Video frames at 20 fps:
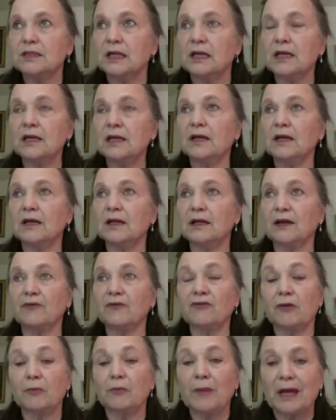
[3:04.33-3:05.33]
the
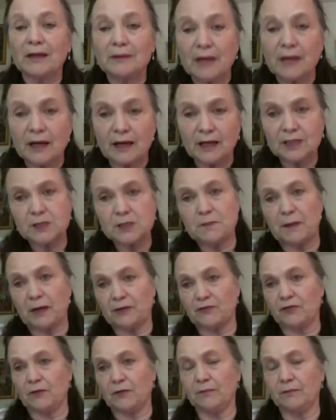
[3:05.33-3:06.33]
electromagnetic
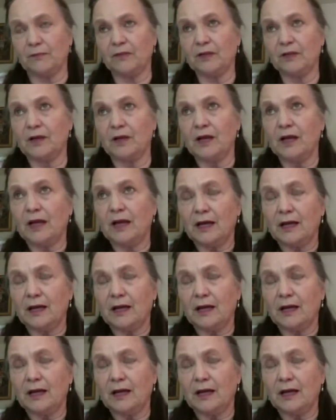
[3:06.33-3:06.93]
spectrum. Mm-hmm.